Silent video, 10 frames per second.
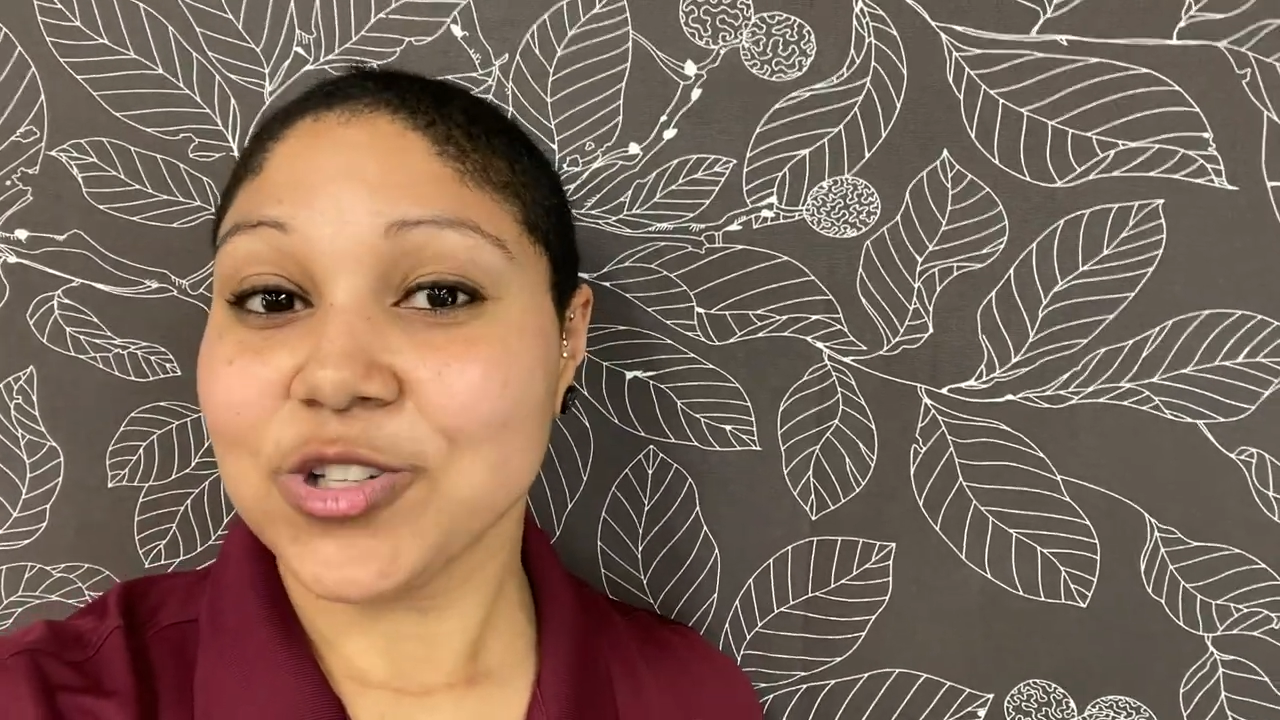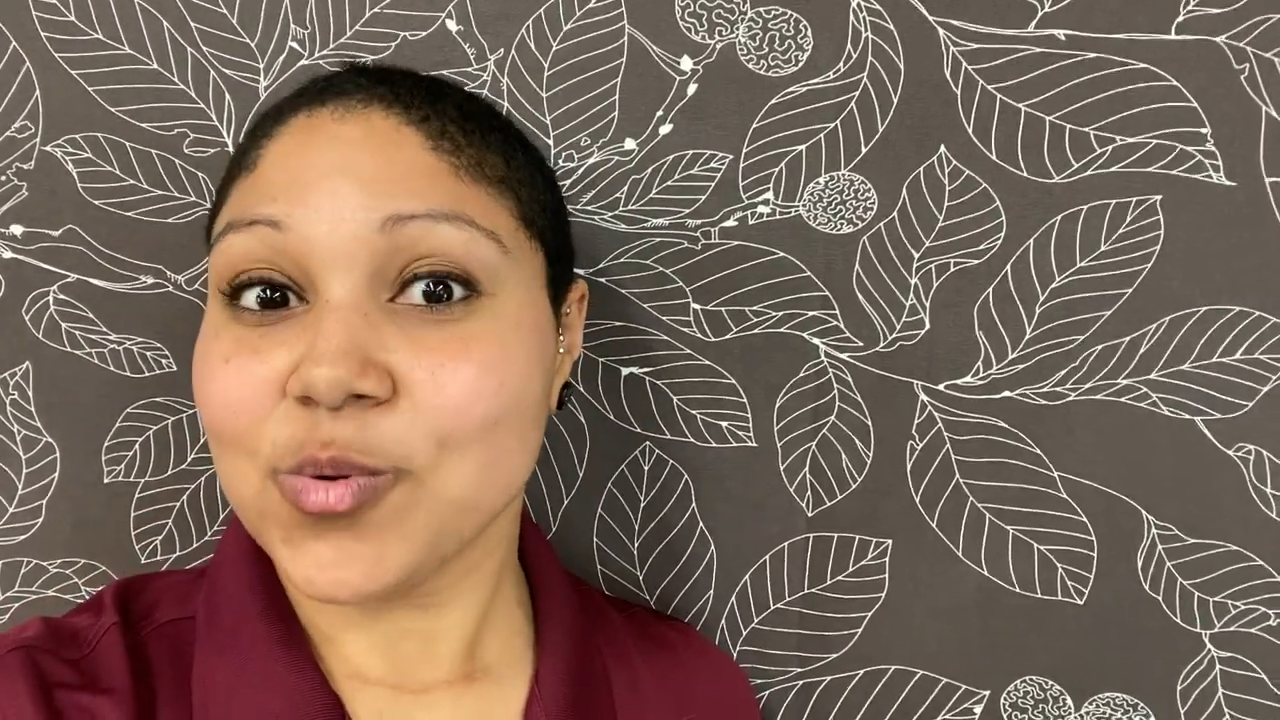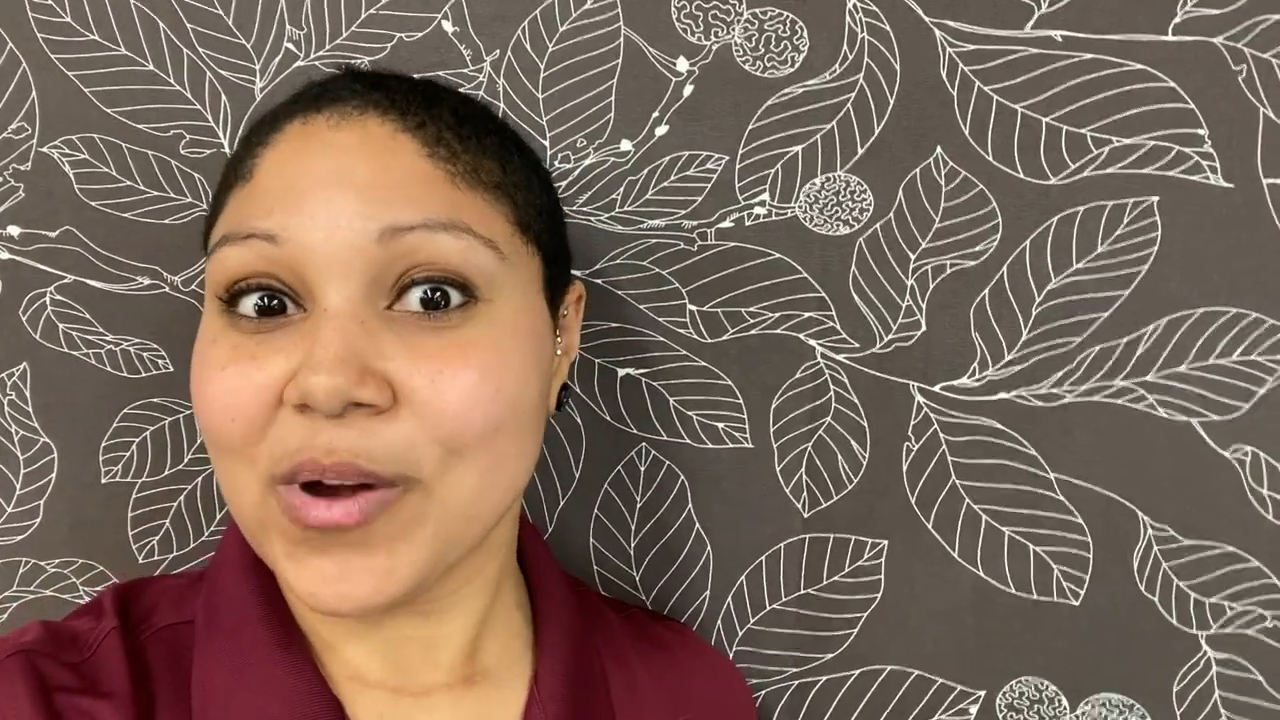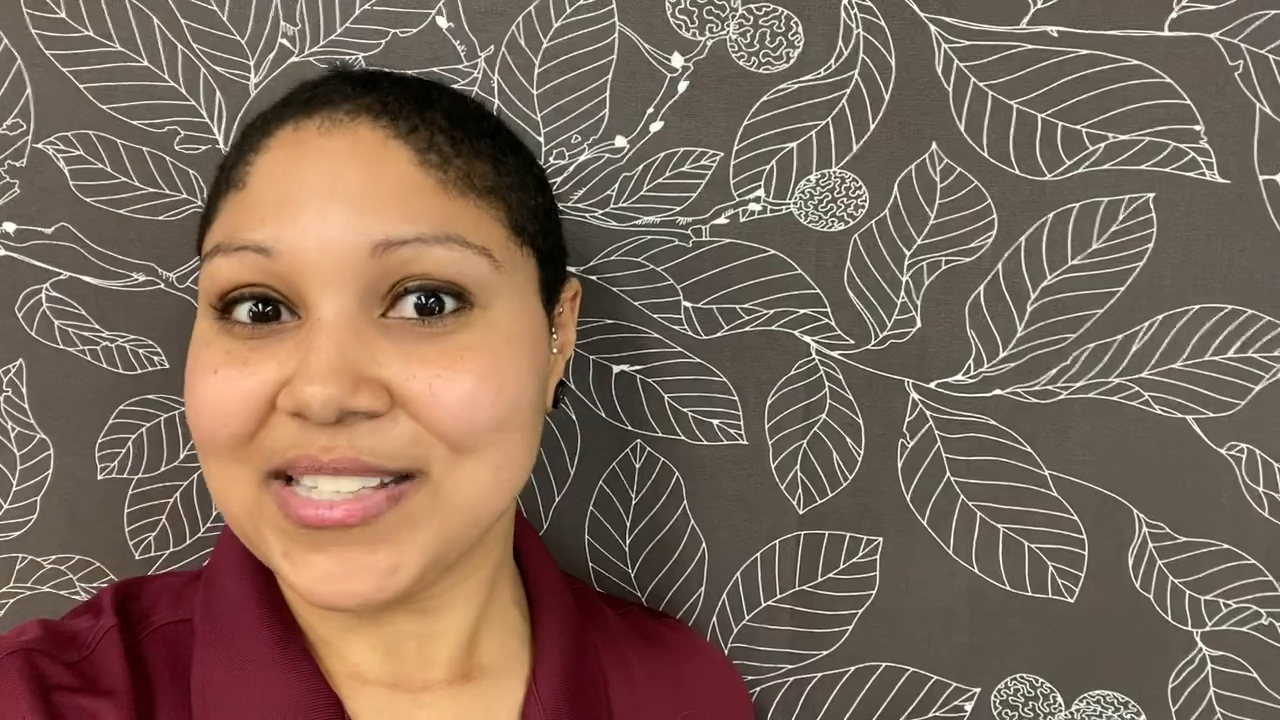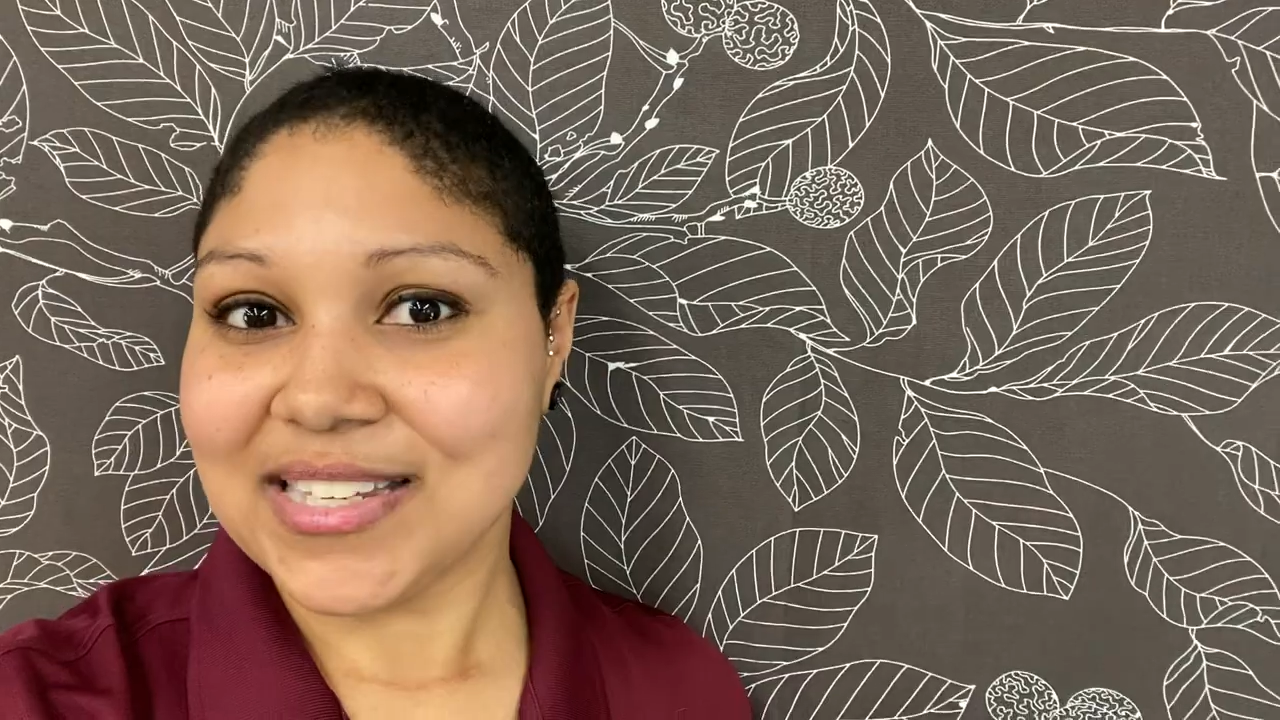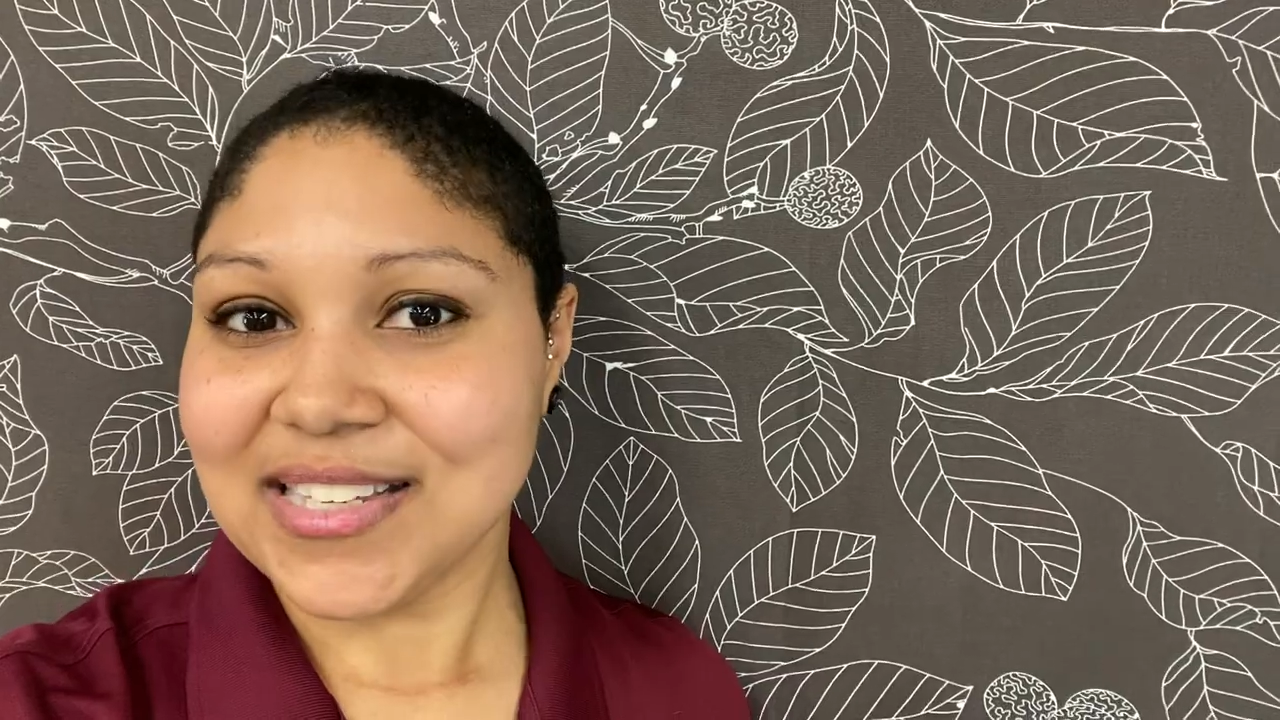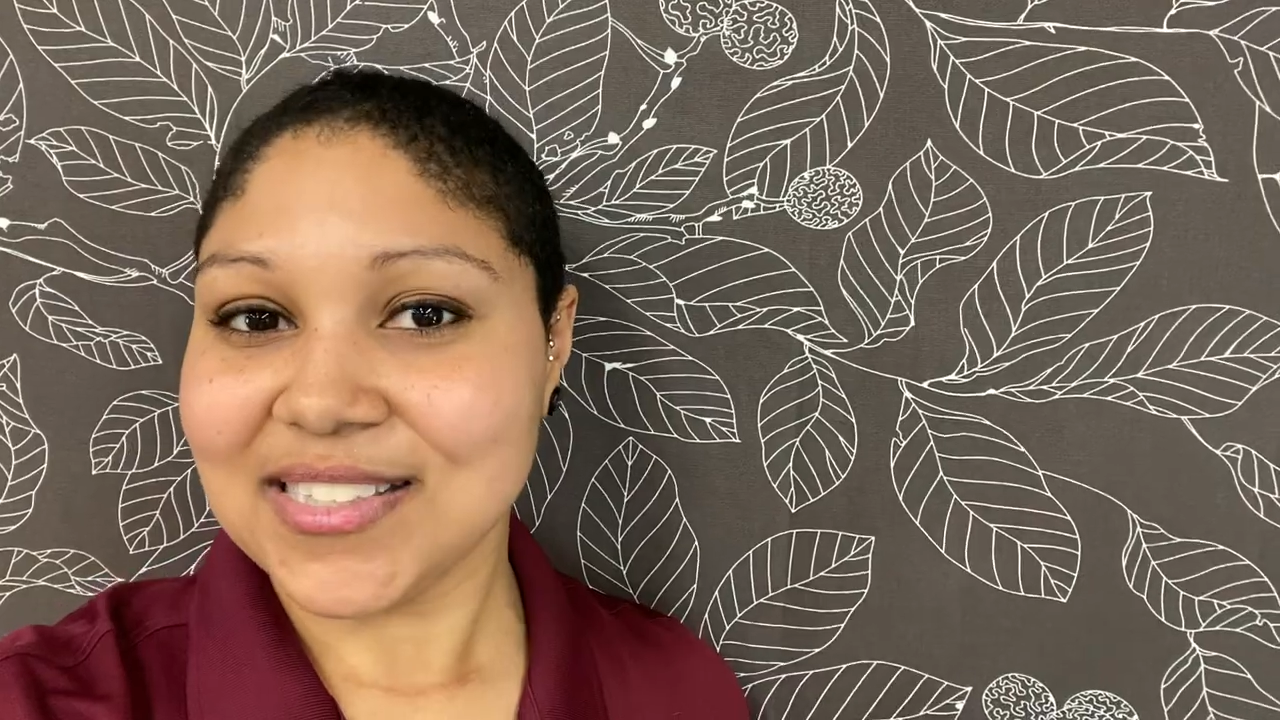20s.